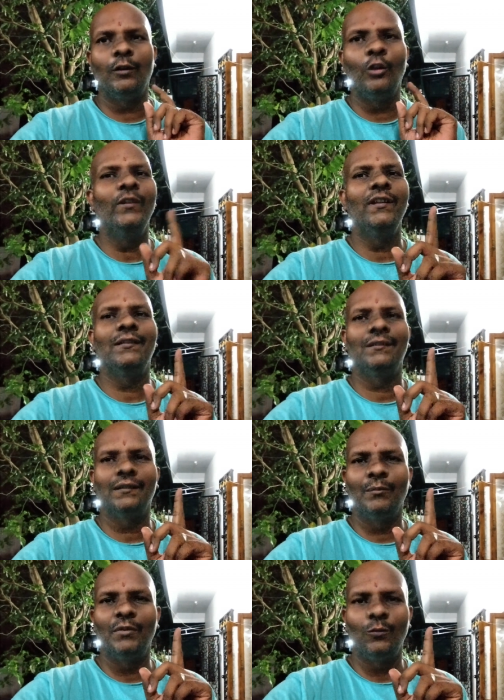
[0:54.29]
always
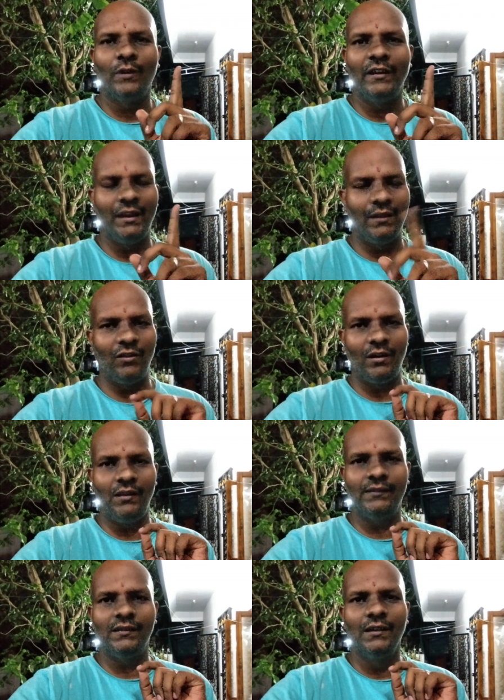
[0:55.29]
number one in our
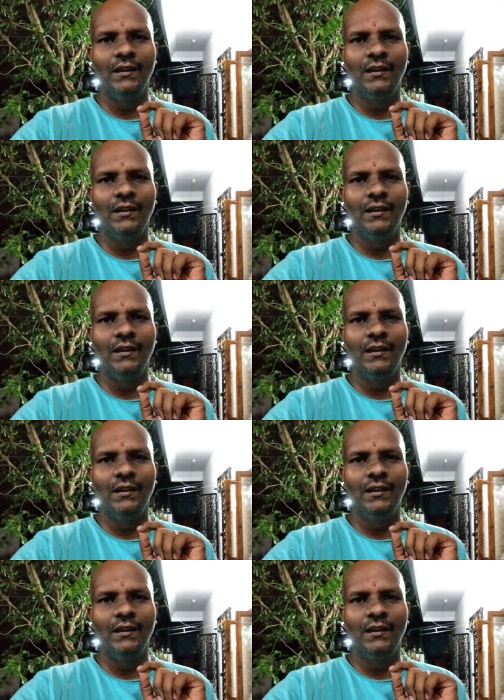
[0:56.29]
list.